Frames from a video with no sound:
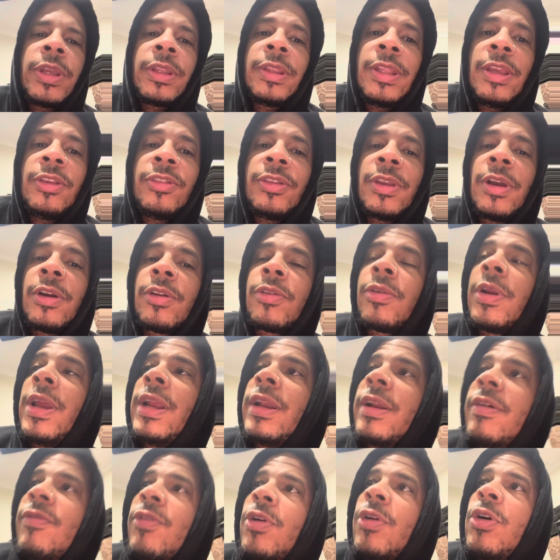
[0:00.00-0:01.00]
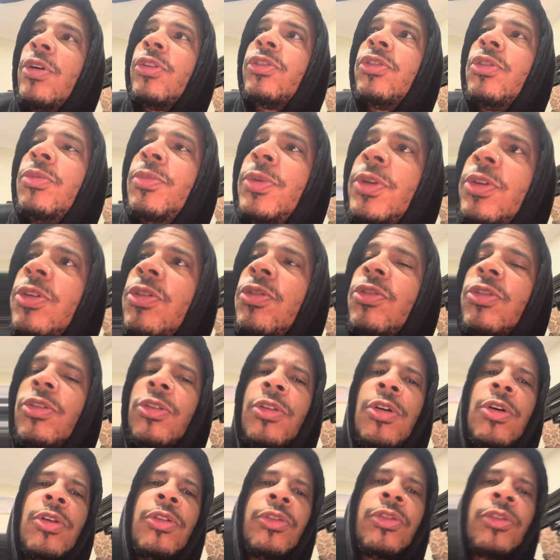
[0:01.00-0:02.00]
They sound great, and I've also been using
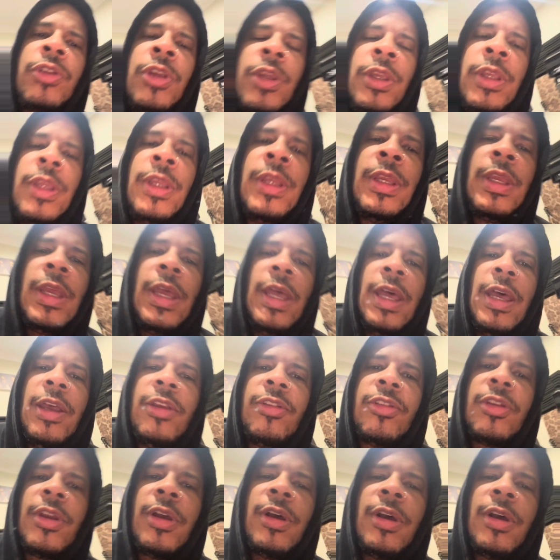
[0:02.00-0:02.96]
those as